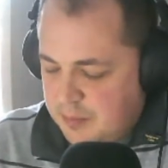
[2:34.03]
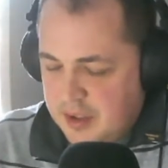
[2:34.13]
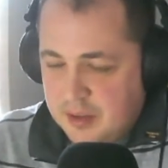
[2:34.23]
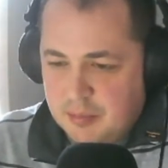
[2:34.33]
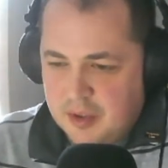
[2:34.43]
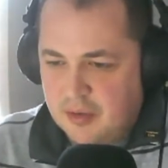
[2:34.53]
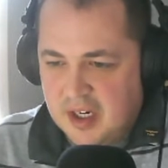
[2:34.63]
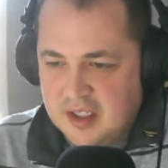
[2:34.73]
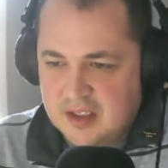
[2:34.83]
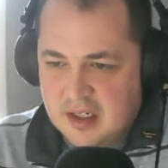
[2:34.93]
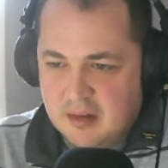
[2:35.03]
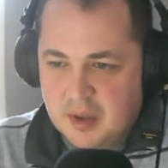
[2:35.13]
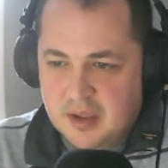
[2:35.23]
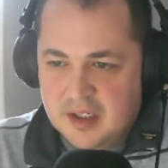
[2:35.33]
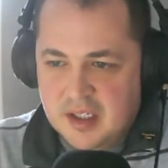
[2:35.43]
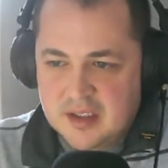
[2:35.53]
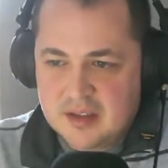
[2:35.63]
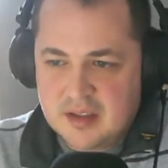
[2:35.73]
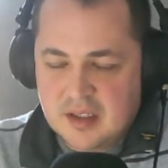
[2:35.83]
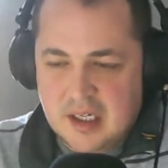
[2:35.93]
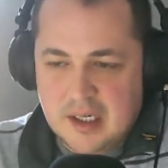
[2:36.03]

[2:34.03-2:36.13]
Pretty crazy how well he does.